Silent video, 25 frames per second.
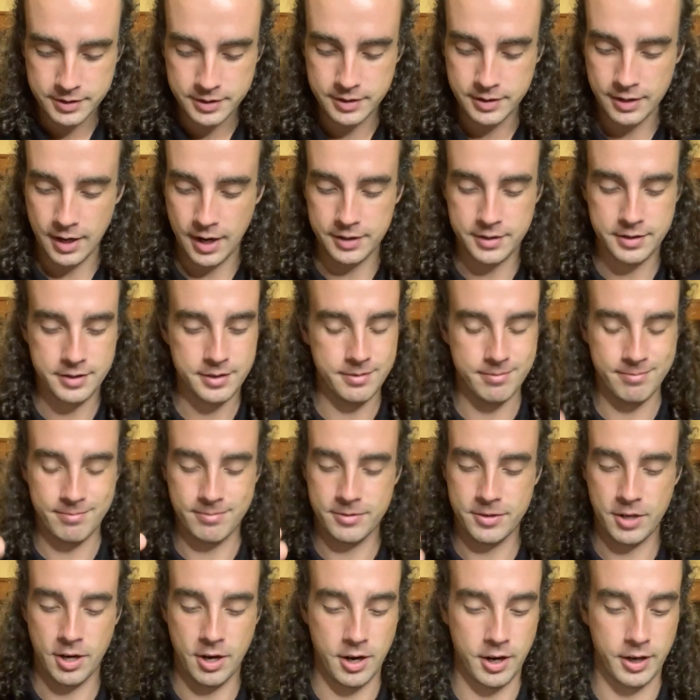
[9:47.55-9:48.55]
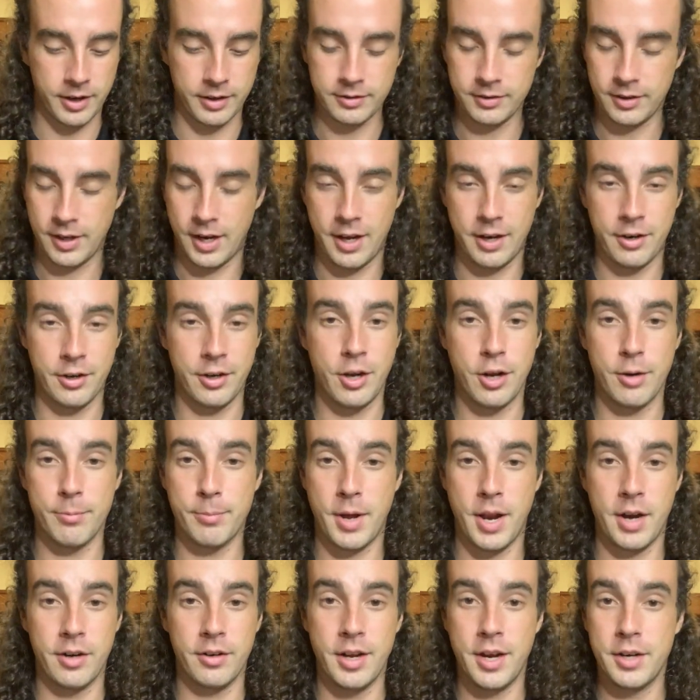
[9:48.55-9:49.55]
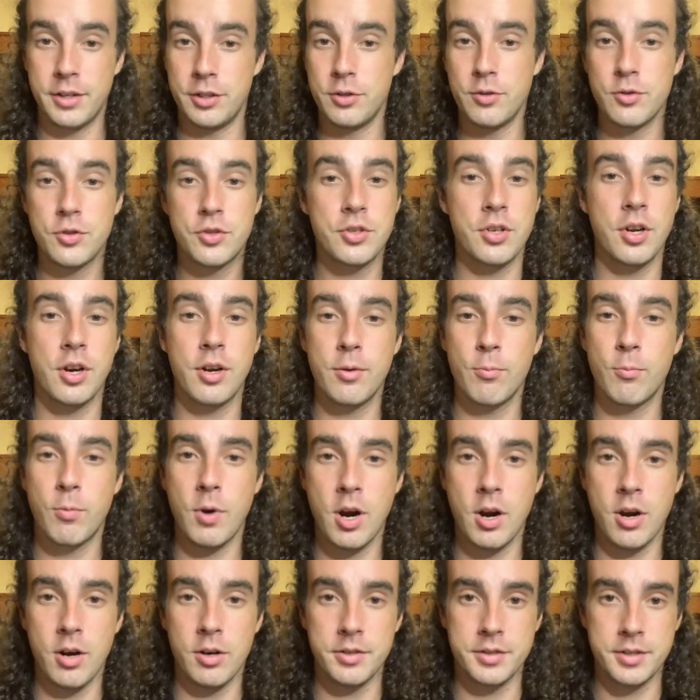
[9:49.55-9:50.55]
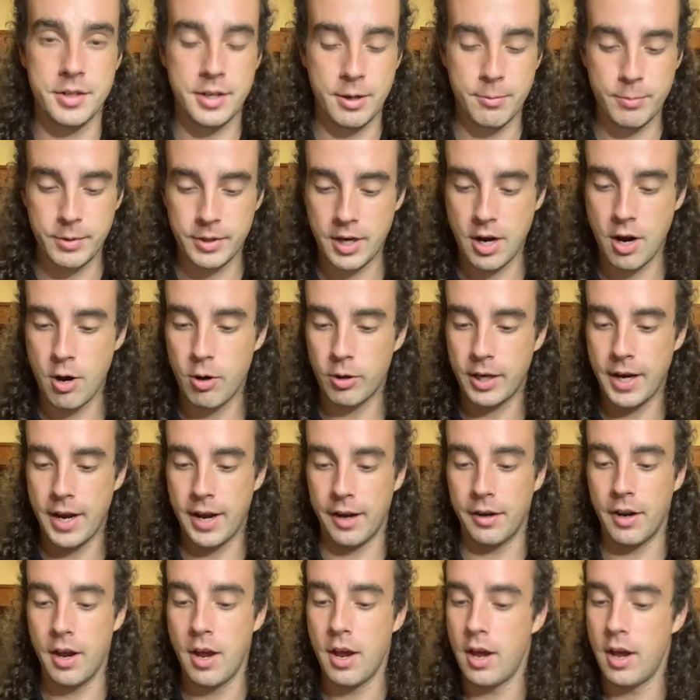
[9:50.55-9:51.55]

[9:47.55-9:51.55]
I'm not allowed to use certain words. Here we go again.